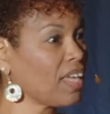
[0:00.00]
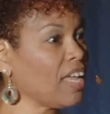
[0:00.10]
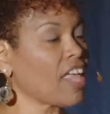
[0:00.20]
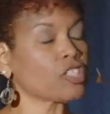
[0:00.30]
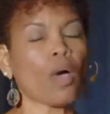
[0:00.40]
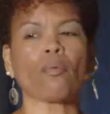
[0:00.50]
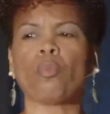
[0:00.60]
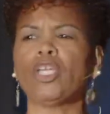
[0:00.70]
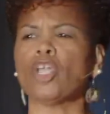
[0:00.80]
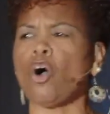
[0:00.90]
That's why when
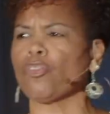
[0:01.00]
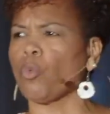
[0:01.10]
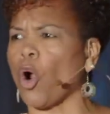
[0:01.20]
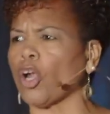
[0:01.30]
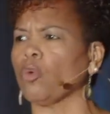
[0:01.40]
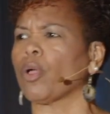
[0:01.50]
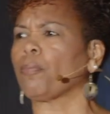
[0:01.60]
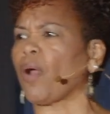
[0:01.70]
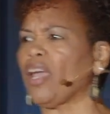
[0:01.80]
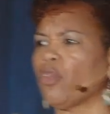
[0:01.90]
we know the word and we pray